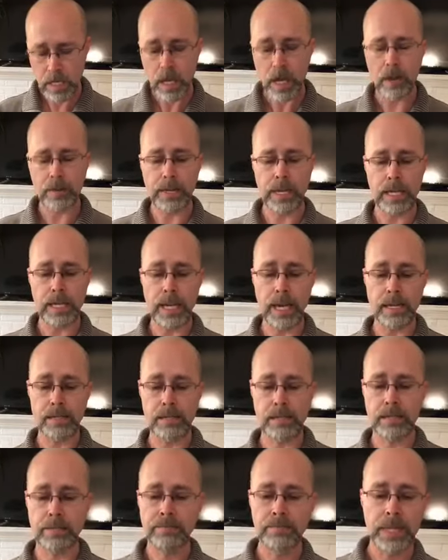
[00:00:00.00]
Okay,
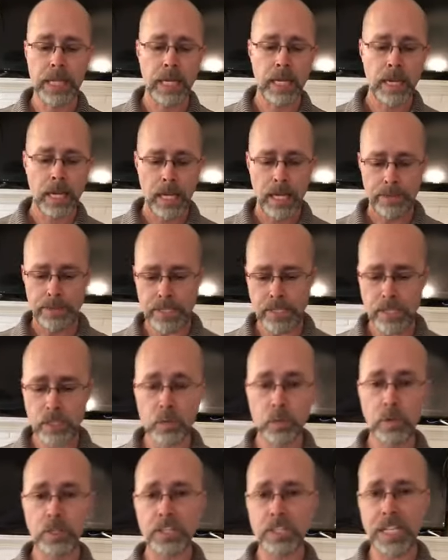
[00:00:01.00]
yes. This
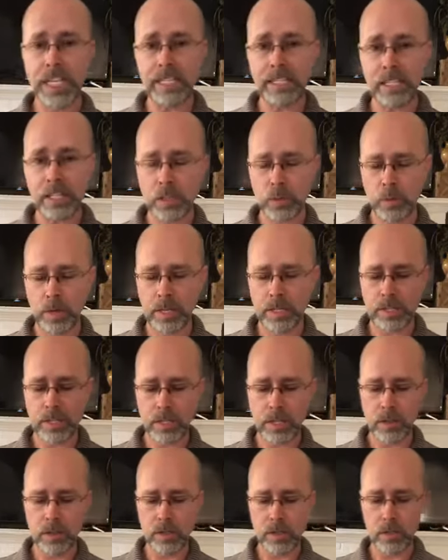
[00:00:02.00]
is where Jesus went,
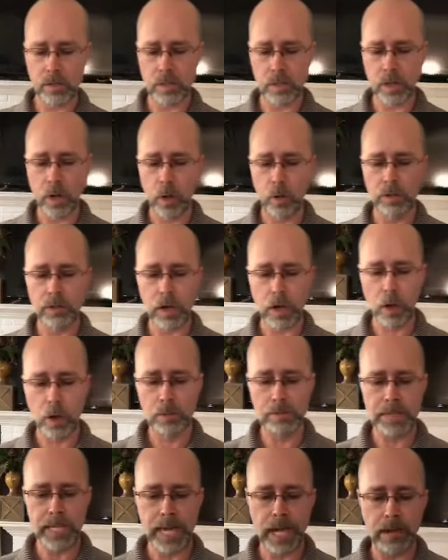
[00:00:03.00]
goes to his whole
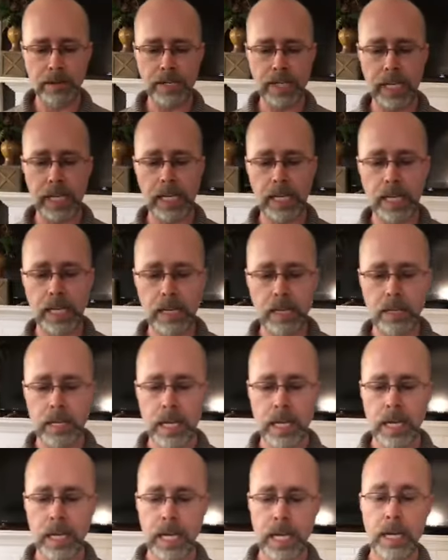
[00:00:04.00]
hometown and he
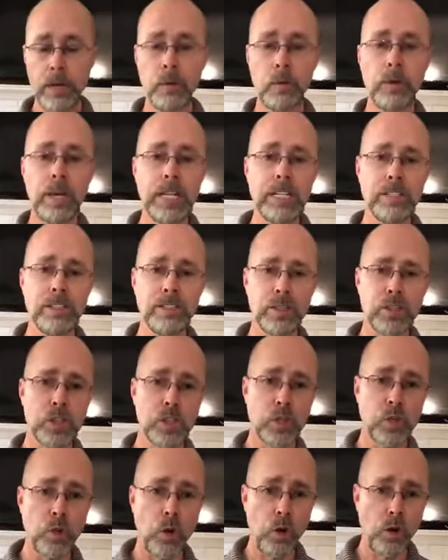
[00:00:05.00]
he reads the
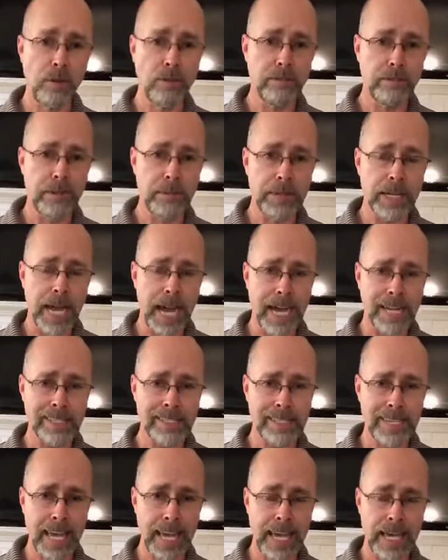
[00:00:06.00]
scroll from the
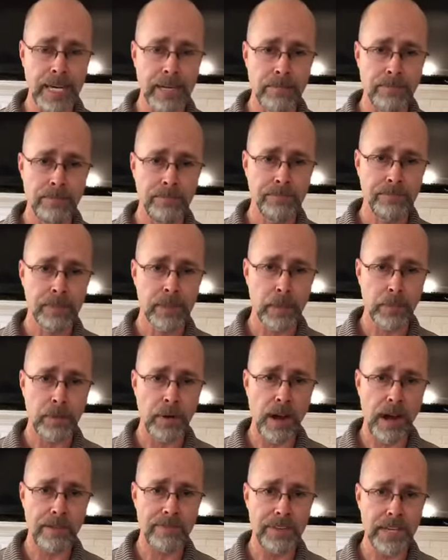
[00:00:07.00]
Isaiah, the
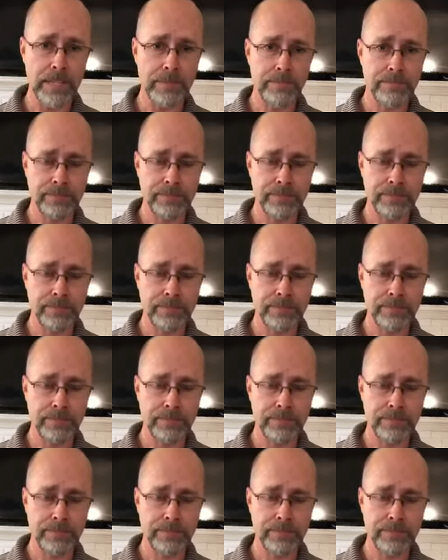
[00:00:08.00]
prophet.